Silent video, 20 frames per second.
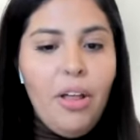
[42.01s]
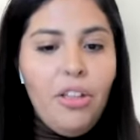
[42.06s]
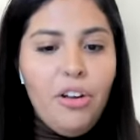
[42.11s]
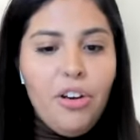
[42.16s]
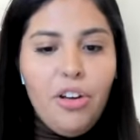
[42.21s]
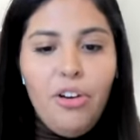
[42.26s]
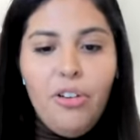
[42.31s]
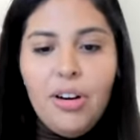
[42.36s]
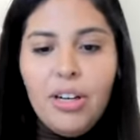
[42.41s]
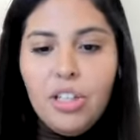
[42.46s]

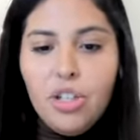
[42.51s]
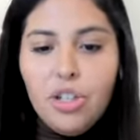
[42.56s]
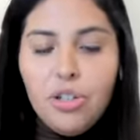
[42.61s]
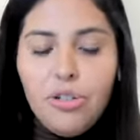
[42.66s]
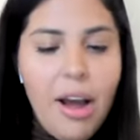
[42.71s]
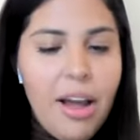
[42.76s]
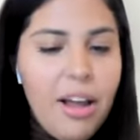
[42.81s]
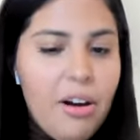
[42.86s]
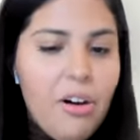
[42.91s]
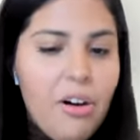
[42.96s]
Whether you're a
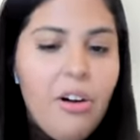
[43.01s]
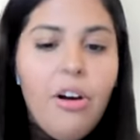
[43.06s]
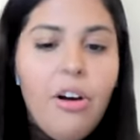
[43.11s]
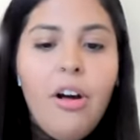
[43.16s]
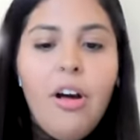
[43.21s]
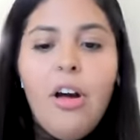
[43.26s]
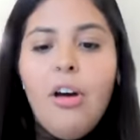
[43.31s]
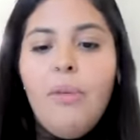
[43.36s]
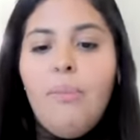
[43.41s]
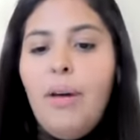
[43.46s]

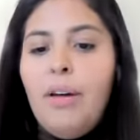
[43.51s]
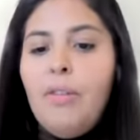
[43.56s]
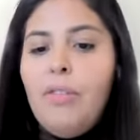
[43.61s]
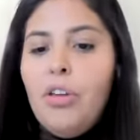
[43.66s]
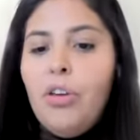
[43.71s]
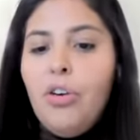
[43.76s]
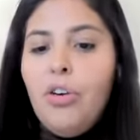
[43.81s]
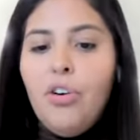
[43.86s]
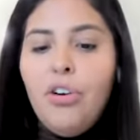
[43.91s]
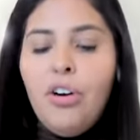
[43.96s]
trader,
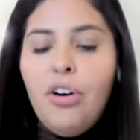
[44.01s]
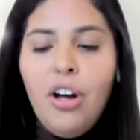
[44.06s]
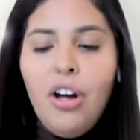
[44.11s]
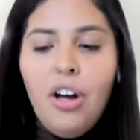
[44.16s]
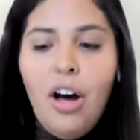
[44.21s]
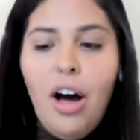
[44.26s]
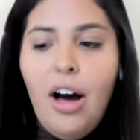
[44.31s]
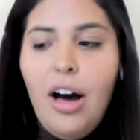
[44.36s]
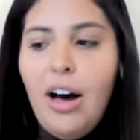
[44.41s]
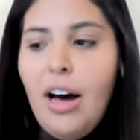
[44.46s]
maybe you're
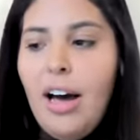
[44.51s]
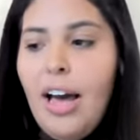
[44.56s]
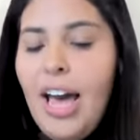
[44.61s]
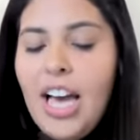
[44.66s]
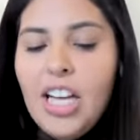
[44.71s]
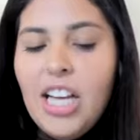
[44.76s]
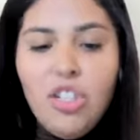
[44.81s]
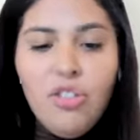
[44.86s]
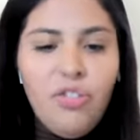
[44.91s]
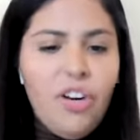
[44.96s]
a
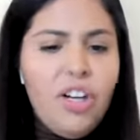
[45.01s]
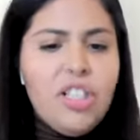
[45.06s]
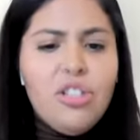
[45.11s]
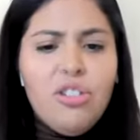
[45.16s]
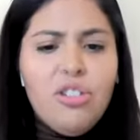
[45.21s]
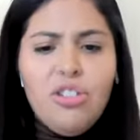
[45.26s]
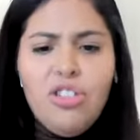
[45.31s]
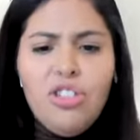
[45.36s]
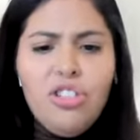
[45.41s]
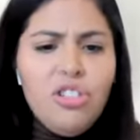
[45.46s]
hedge
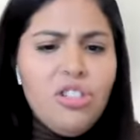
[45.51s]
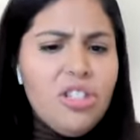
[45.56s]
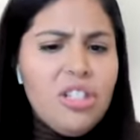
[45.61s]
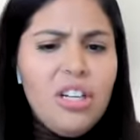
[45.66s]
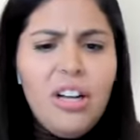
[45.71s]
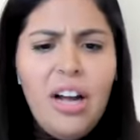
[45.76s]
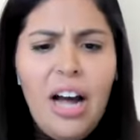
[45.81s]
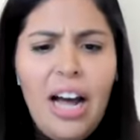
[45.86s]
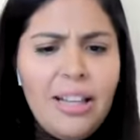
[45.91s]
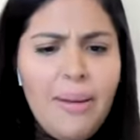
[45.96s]
fund, or you're
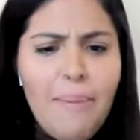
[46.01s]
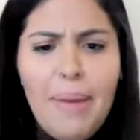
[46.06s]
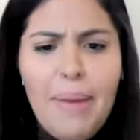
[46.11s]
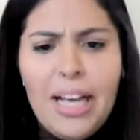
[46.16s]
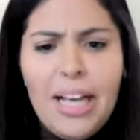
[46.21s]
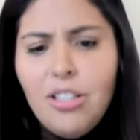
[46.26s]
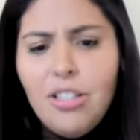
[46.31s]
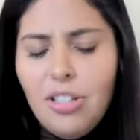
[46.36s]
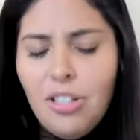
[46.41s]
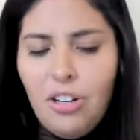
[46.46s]
just an
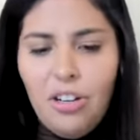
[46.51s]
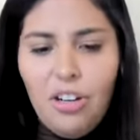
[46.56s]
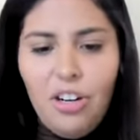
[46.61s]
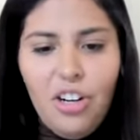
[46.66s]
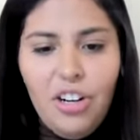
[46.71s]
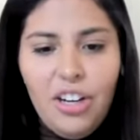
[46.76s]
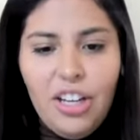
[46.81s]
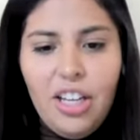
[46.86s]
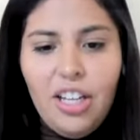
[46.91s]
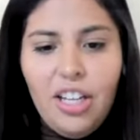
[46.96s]

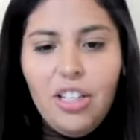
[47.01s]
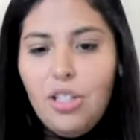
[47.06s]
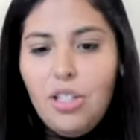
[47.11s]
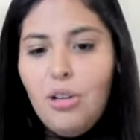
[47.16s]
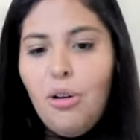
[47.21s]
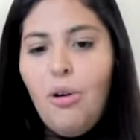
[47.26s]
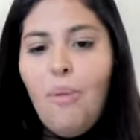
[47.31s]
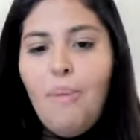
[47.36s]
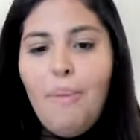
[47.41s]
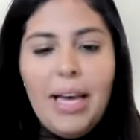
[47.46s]
investor looking
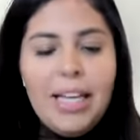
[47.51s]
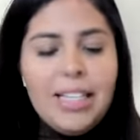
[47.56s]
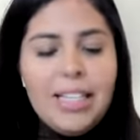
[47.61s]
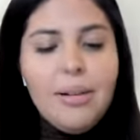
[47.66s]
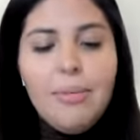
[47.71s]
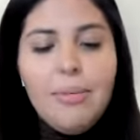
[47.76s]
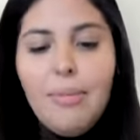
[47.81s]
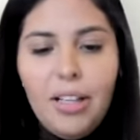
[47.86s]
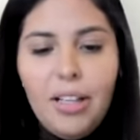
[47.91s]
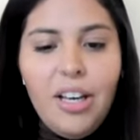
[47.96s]
to
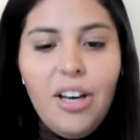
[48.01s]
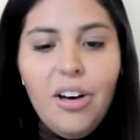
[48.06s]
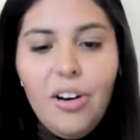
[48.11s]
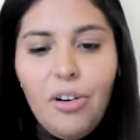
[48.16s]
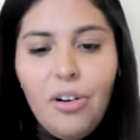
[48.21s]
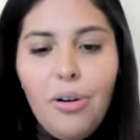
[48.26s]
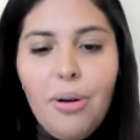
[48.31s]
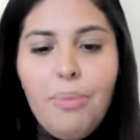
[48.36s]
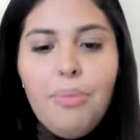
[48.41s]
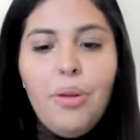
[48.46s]
make some money
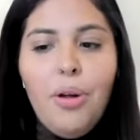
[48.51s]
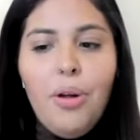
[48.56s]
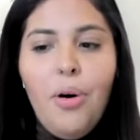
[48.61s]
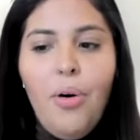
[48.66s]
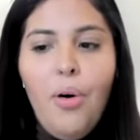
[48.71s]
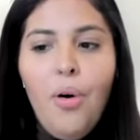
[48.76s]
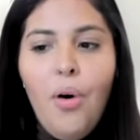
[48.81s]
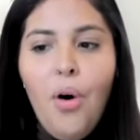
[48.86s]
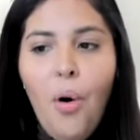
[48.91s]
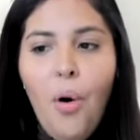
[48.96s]
on
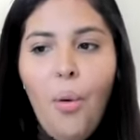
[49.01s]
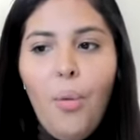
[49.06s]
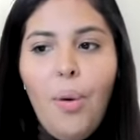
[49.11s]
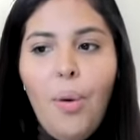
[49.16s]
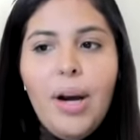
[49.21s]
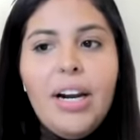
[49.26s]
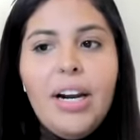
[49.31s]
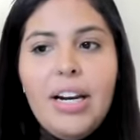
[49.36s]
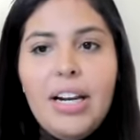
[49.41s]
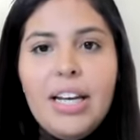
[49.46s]
crypto,
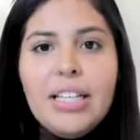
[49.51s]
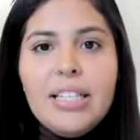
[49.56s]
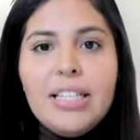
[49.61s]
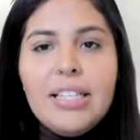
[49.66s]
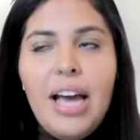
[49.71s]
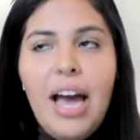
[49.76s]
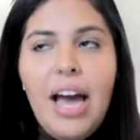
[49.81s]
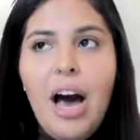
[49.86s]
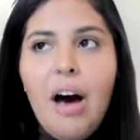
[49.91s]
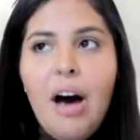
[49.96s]
what it
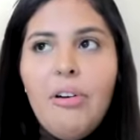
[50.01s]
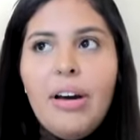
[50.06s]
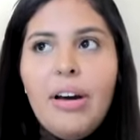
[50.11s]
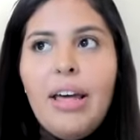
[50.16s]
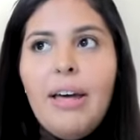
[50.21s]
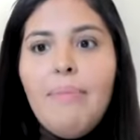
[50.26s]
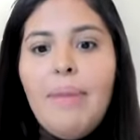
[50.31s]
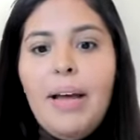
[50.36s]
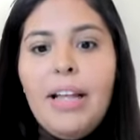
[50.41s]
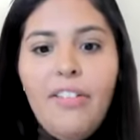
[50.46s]
is and how
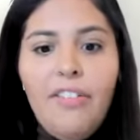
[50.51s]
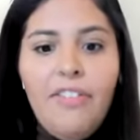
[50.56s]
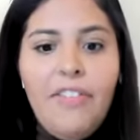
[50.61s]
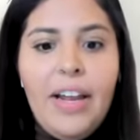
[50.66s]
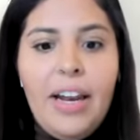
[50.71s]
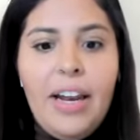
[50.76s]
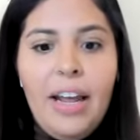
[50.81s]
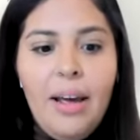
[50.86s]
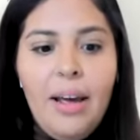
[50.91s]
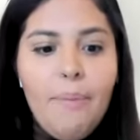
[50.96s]
it can
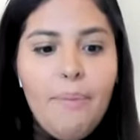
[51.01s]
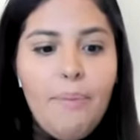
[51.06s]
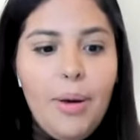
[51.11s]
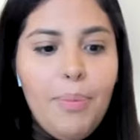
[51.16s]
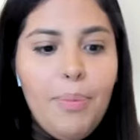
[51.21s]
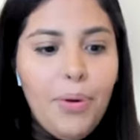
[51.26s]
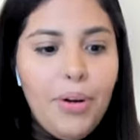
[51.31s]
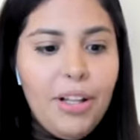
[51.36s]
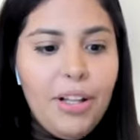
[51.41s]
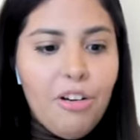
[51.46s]
benefit
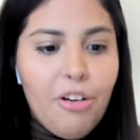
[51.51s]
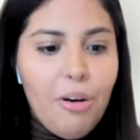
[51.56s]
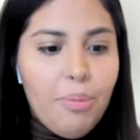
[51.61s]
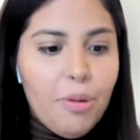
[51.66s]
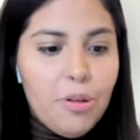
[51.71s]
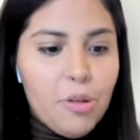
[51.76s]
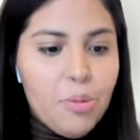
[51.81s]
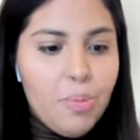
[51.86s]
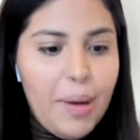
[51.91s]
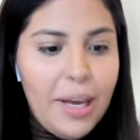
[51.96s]
people in the
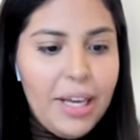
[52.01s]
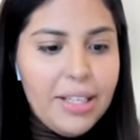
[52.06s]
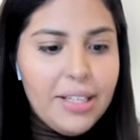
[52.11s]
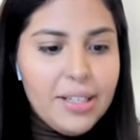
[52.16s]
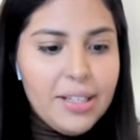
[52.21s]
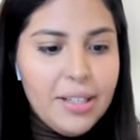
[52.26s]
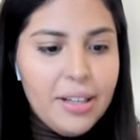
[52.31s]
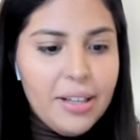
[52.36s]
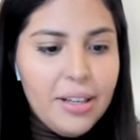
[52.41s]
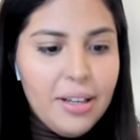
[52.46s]
crypto space.